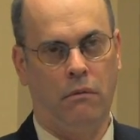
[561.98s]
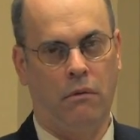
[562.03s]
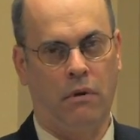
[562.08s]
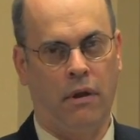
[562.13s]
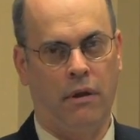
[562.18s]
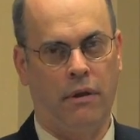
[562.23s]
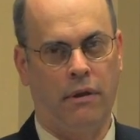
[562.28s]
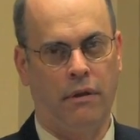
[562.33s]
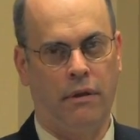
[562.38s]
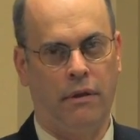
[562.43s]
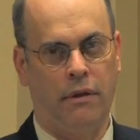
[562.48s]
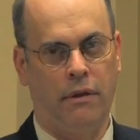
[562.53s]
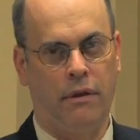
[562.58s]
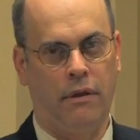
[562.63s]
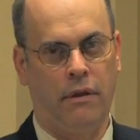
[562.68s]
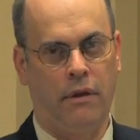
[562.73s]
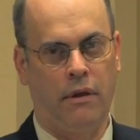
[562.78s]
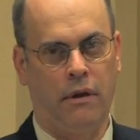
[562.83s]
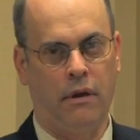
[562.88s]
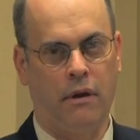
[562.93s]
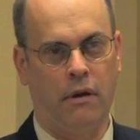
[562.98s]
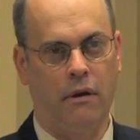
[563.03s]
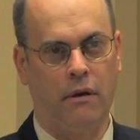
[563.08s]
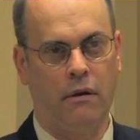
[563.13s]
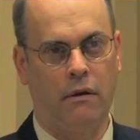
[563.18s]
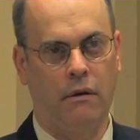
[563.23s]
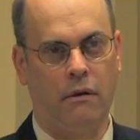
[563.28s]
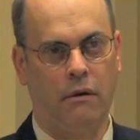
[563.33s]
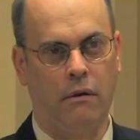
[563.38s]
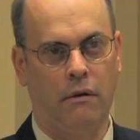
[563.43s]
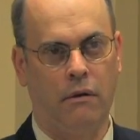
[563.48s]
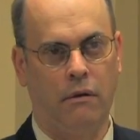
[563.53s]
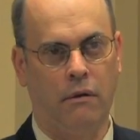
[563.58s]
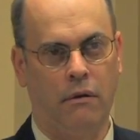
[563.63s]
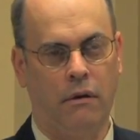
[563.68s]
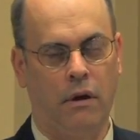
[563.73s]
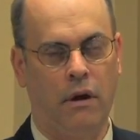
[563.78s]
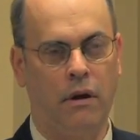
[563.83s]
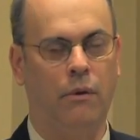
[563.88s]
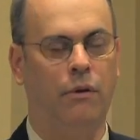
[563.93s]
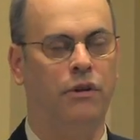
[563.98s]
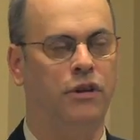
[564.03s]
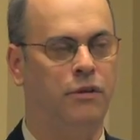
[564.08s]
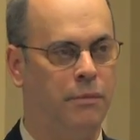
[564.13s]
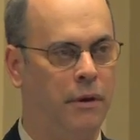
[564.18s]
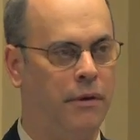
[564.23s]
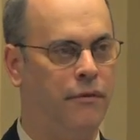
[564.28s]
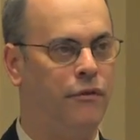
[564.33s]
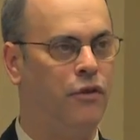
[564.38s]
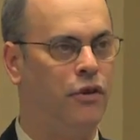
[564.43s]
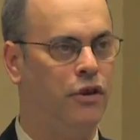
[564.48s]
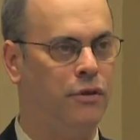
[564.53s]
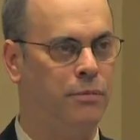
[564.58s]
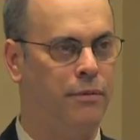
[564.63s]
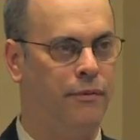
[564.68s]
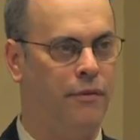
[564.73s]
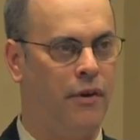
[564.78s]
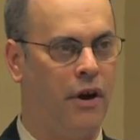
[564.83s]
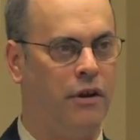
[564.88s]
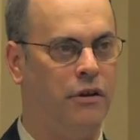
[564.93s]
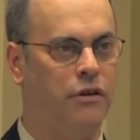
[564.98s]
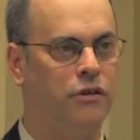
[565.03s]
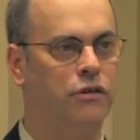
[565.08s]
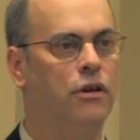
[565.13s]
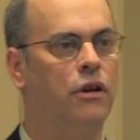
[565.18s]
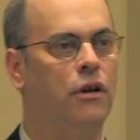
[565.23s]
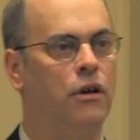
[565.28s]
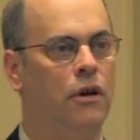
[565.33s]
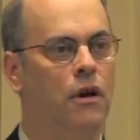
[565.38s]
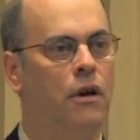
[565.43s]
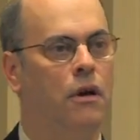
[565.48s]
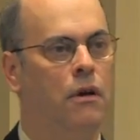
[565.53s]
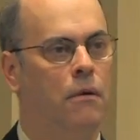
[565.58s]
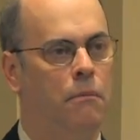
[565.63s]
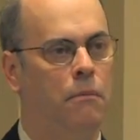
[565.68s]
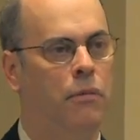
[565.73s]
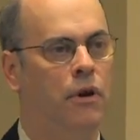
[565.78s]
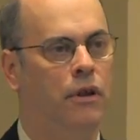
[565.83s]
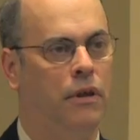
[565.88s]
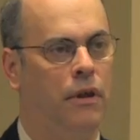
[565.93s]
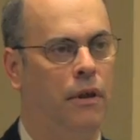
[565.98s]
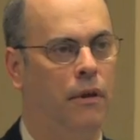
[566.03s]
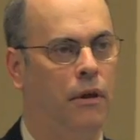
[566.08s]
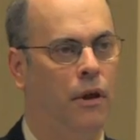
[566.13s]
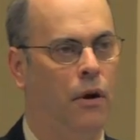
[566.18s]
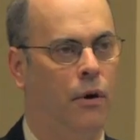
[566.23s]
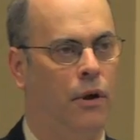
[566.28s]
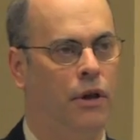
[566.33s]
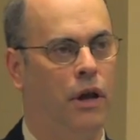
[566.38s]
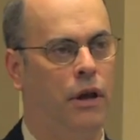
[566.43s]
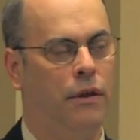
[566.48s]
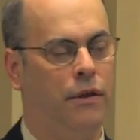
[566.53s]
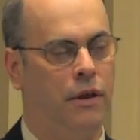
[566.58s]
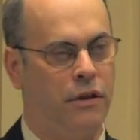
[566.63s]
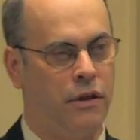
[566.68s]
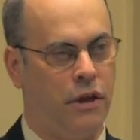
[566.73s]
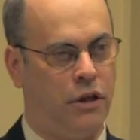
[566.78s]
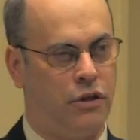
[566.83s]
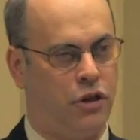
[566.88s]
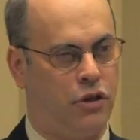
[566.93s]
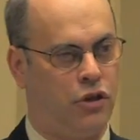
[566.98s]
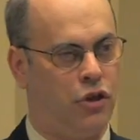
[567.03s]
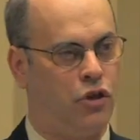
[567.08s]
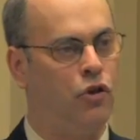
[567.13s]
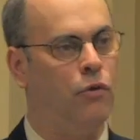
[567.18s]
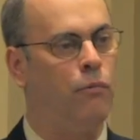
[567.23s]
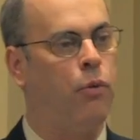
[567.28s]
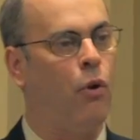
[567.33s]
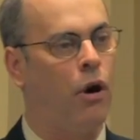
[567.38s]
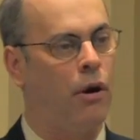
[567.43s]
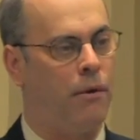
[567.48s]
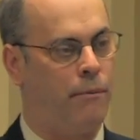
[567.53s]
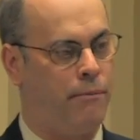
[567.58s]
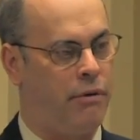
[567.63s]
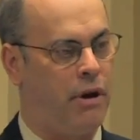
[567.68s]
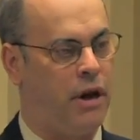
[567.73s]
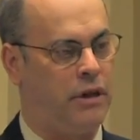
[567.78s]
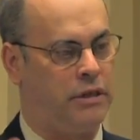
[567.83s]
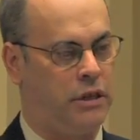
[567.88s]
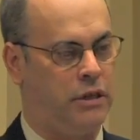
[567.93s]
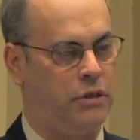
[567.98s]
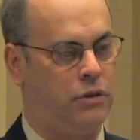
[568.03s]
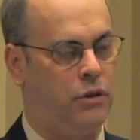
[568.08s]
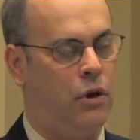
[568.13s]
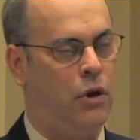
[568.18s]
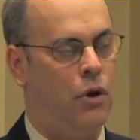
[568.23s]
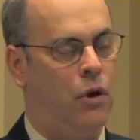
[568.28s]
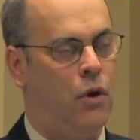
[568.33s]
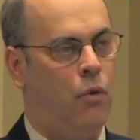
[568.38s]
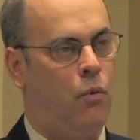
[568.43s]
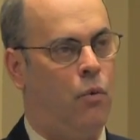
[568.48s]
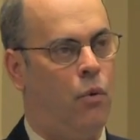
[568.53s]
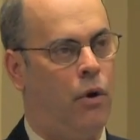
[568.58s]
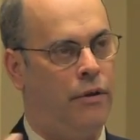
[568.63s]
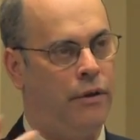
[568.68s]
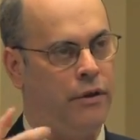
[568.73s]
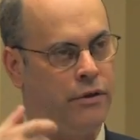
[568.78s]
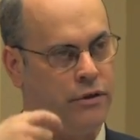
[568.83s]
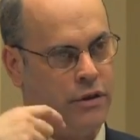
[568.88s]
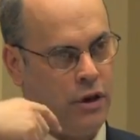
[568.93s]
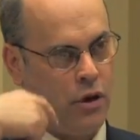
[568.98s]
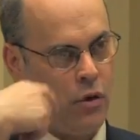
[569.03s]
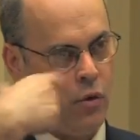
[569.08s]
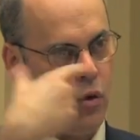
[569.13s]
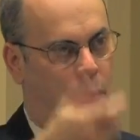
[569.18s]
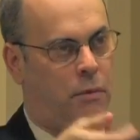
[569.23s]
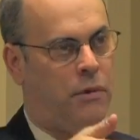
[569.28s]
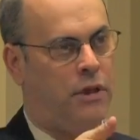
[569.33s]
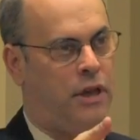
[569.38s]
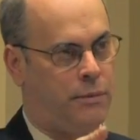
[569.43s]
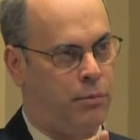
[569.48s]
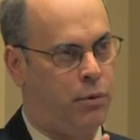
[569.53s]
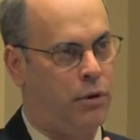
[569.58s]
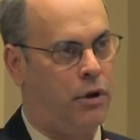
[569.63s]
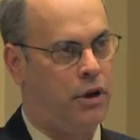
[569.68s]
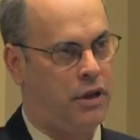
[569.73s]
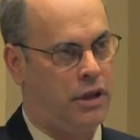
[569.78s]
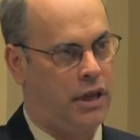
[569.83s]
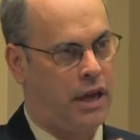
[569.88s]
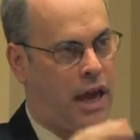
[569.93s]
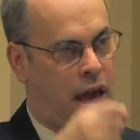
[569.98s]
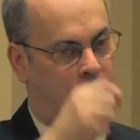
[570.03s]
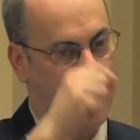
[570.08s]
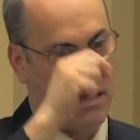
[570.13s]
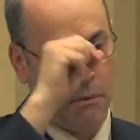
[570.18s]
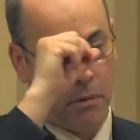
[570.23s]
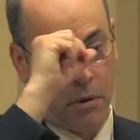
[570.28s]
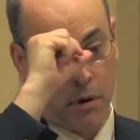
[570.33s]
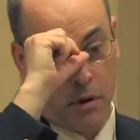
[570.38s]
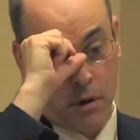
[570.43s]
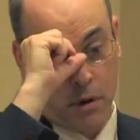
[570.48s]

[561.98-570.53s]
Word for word: I think, I don't want to speak for those providers. But, you know, it, it, it's, it's a two-part process. One, there's the equipment that's put into the cab,